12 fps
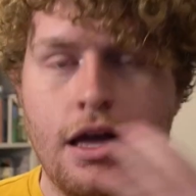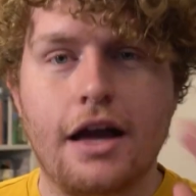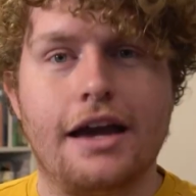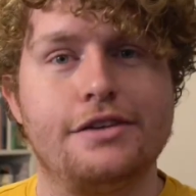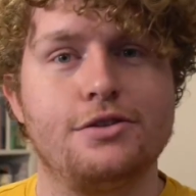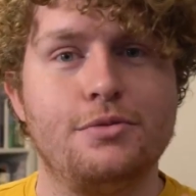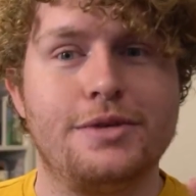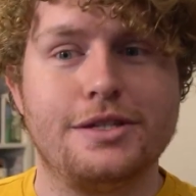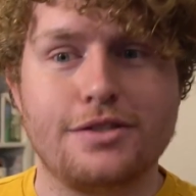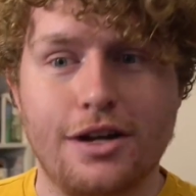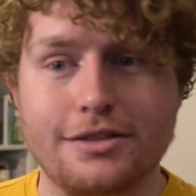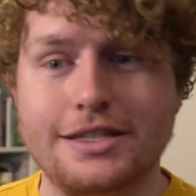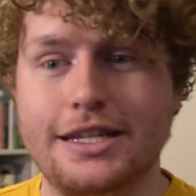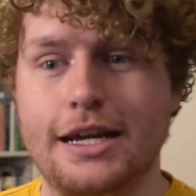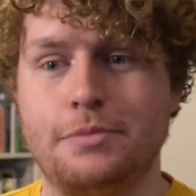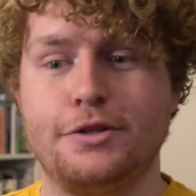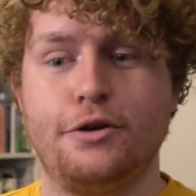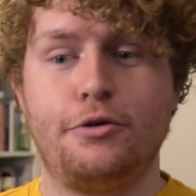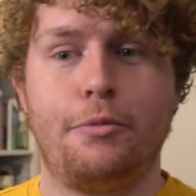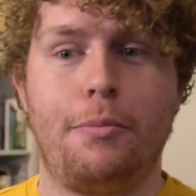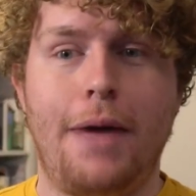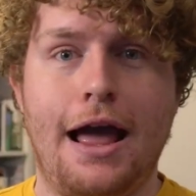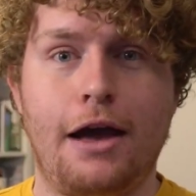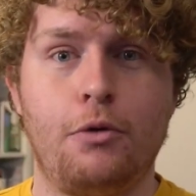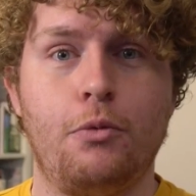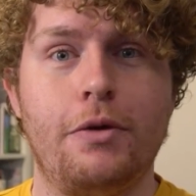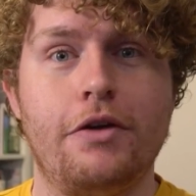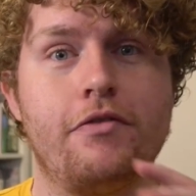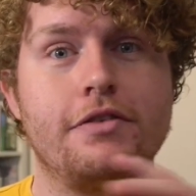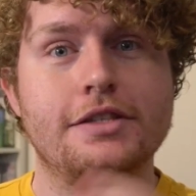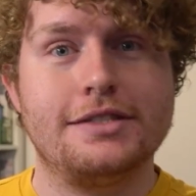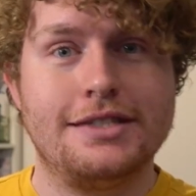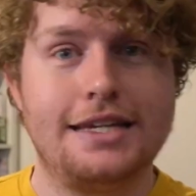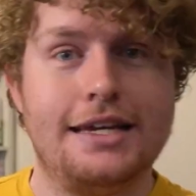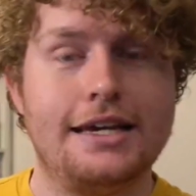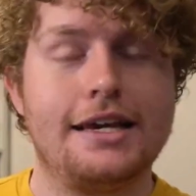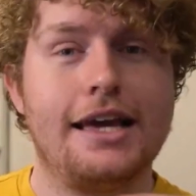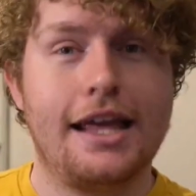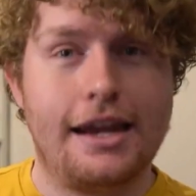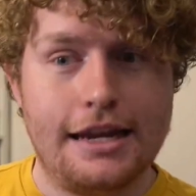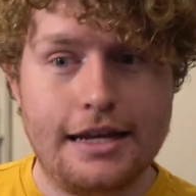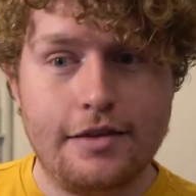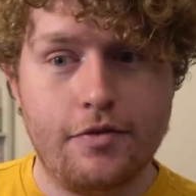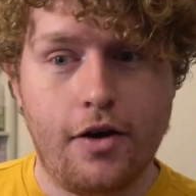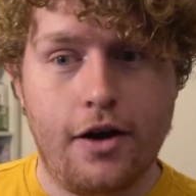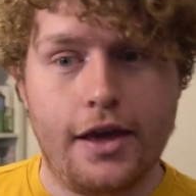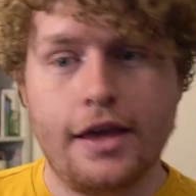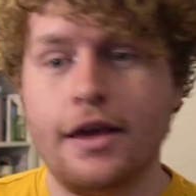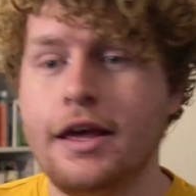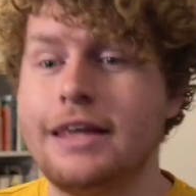Okay, so we started the episode back with Zeke and Levi.